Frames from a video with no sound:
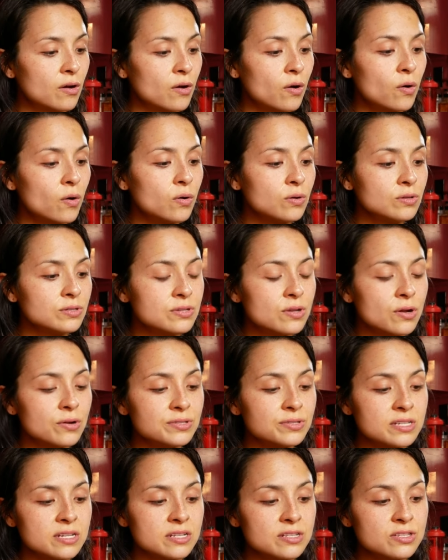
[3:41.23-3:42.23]
Whole
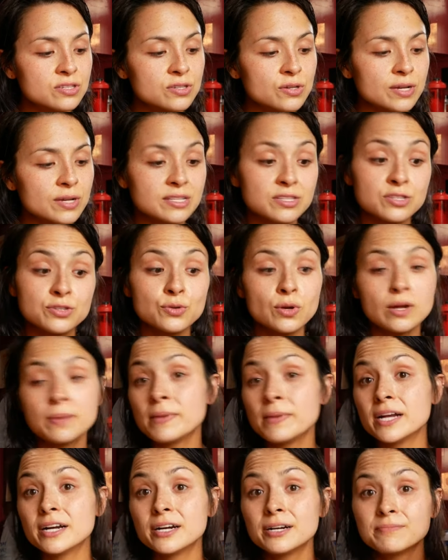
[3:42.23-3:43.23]
toasted, so it's soy
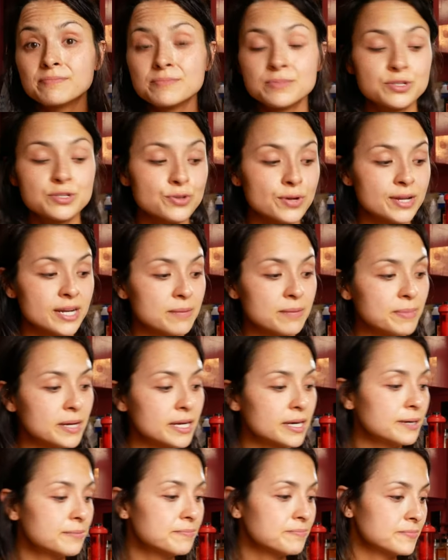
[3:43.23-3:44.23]
butter, soy nut
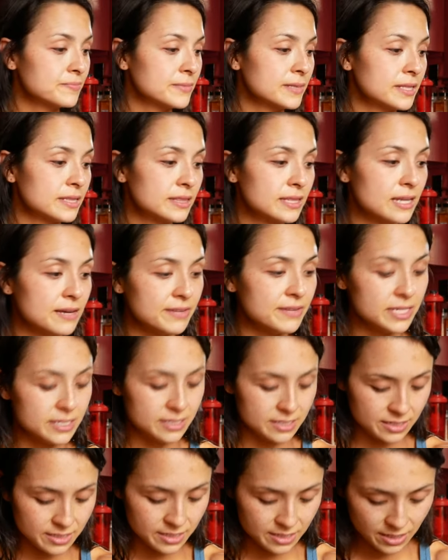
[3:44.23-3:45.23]
butter. Love
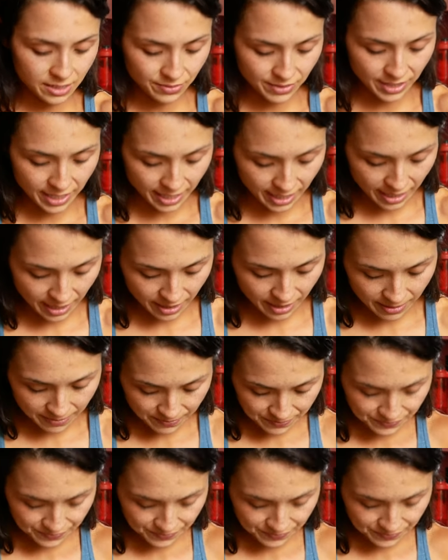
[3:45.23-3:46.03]
it, okay.